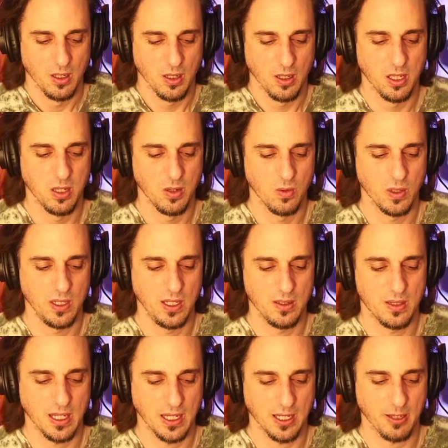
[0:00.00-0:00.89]
what do you
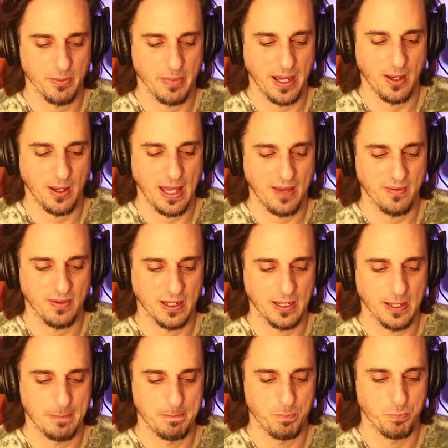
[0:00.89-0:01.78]
think about having
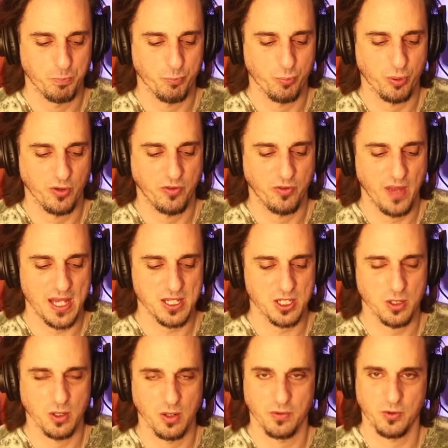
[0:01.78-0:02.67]
a
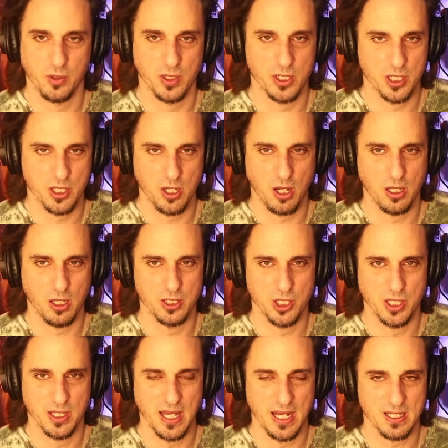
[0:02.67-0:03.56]
professor of
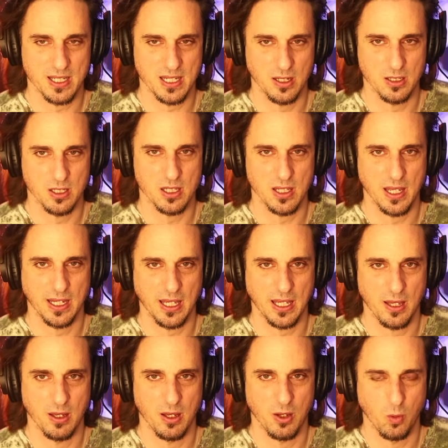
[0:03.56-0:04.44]
Christology? That sounds like
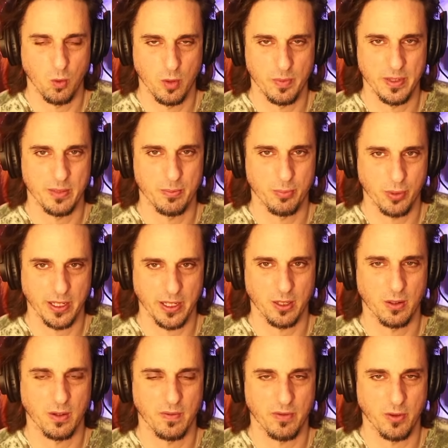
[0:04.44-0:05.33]
a woman
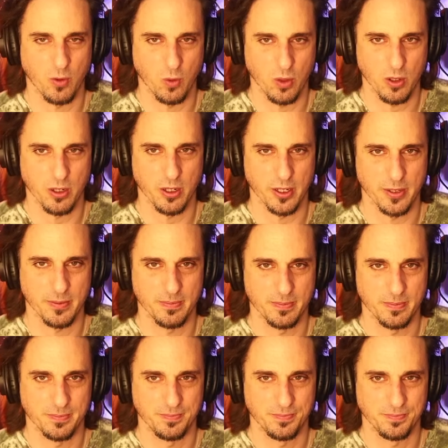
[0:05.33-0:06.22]
bringer of the word
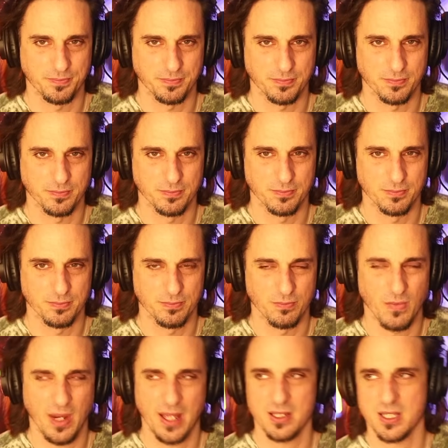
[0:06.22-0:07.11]

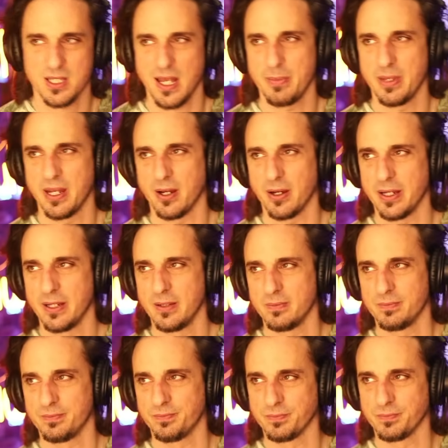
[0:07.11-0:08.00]
at seminary.
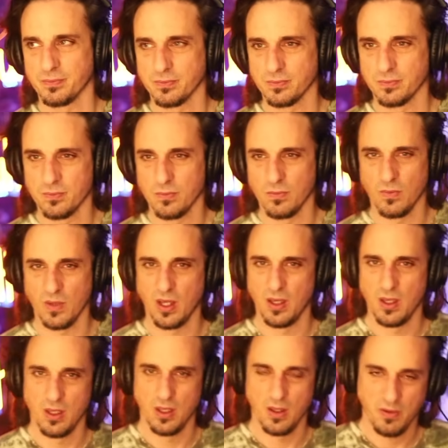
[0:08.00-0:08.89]

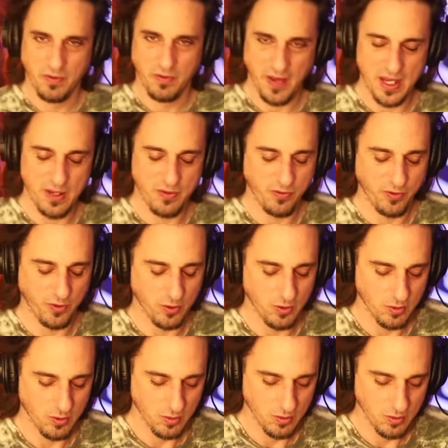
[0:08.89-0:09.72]
Faithful